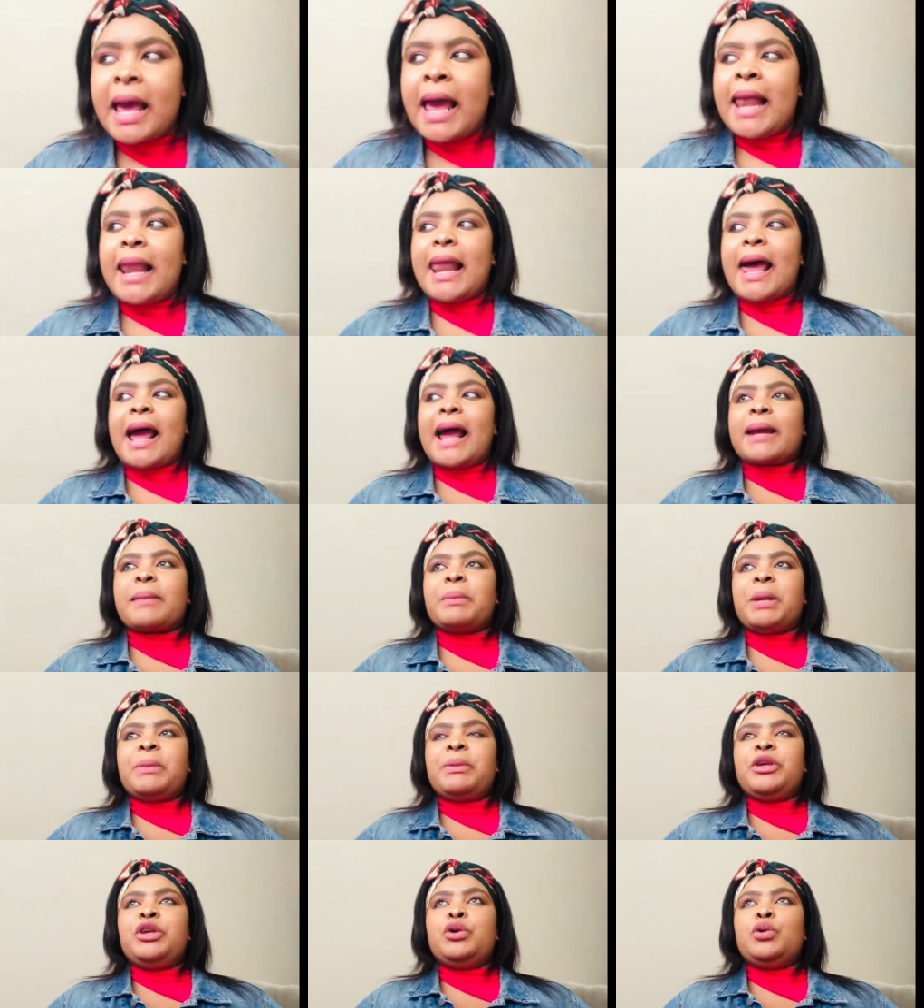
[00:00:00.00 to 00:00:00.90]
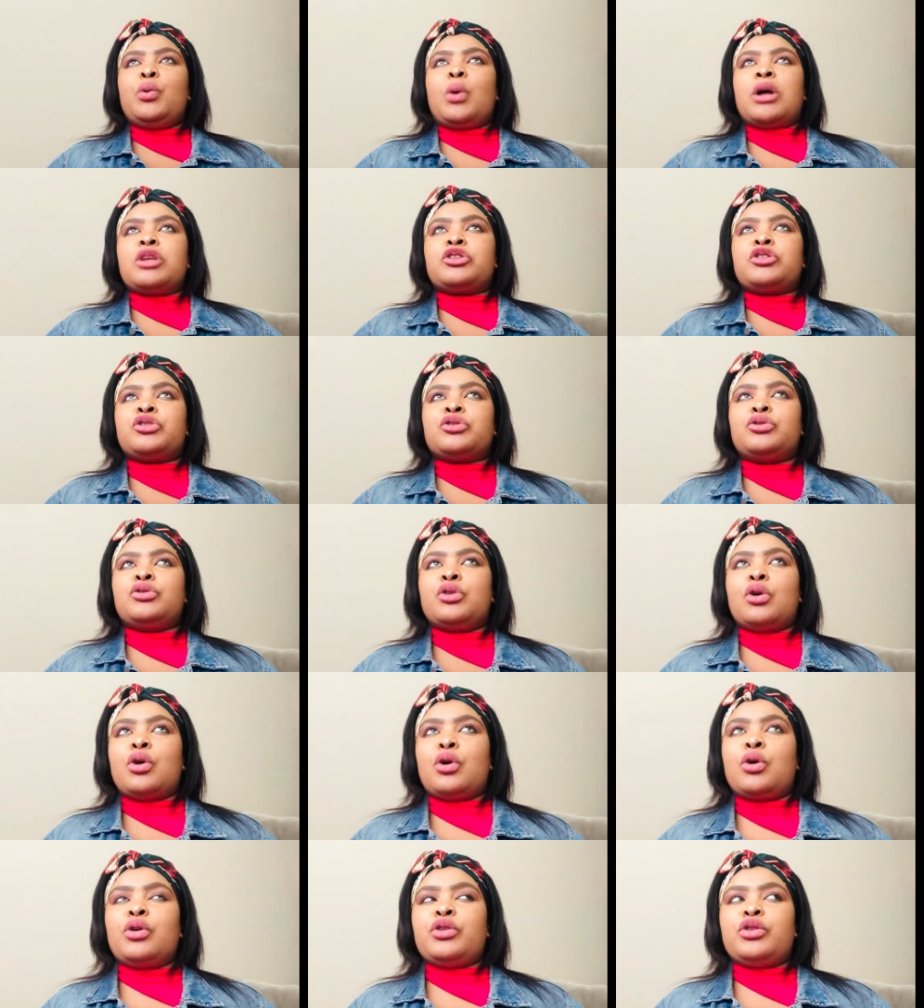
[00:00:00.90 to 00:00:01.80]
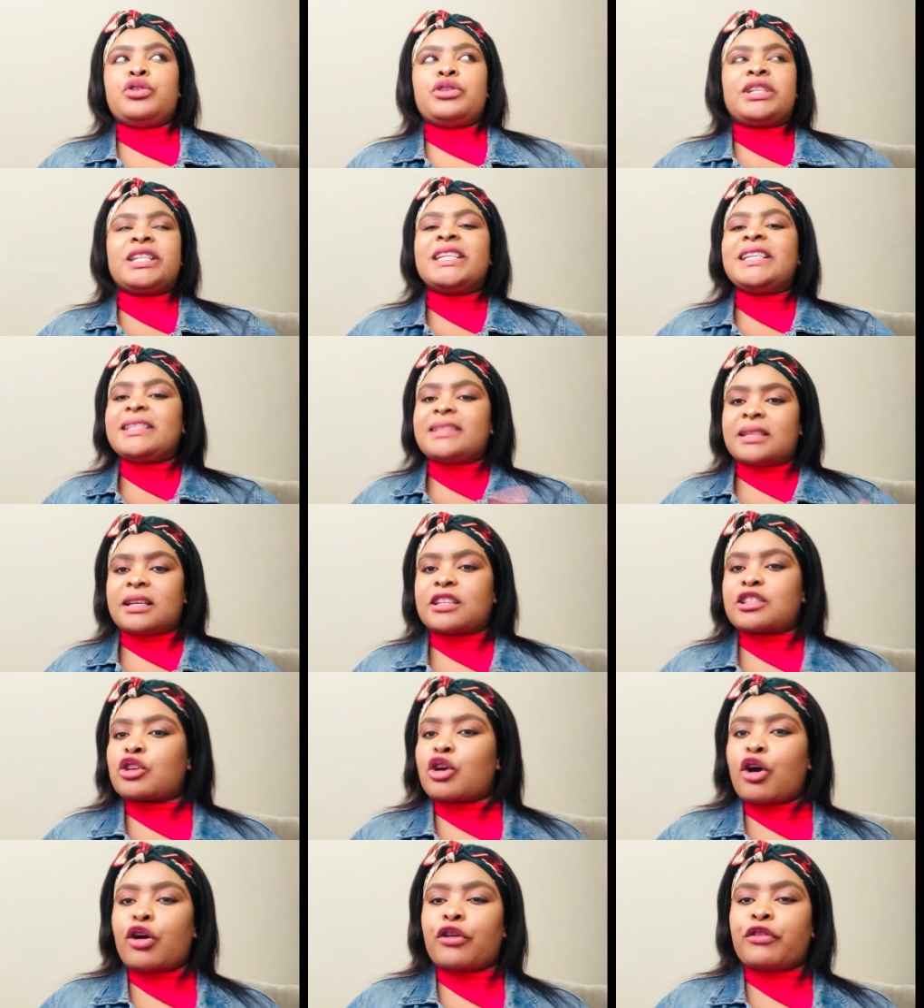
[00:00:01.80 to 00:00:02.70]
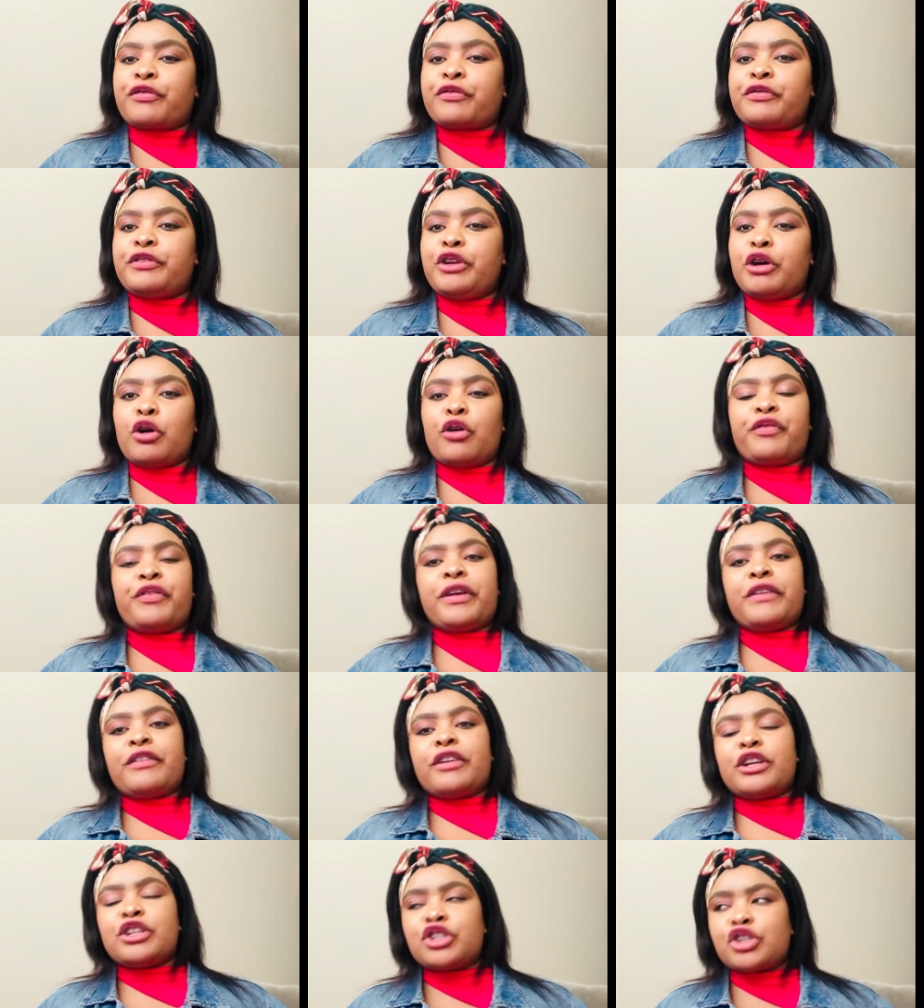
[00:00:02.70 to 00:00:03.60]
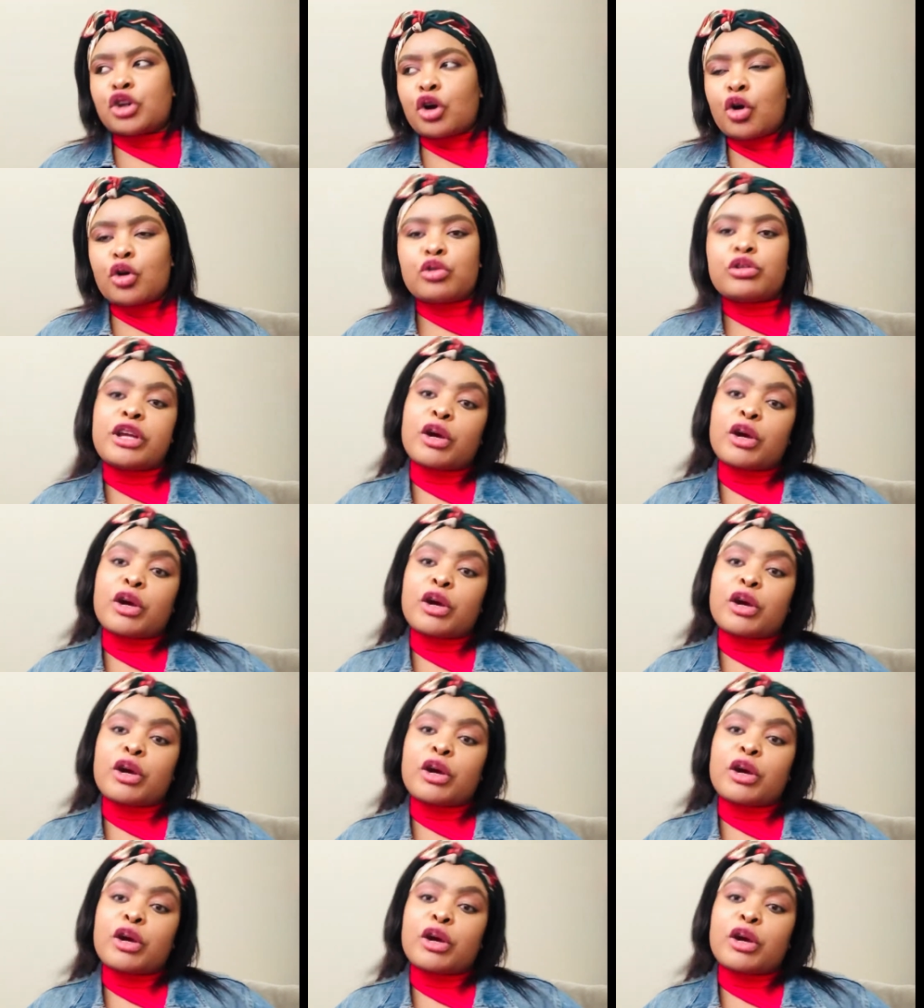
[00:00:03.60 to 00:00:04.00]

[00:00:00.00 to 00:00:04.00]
Like maybe you want to know teasers of your favorite show, The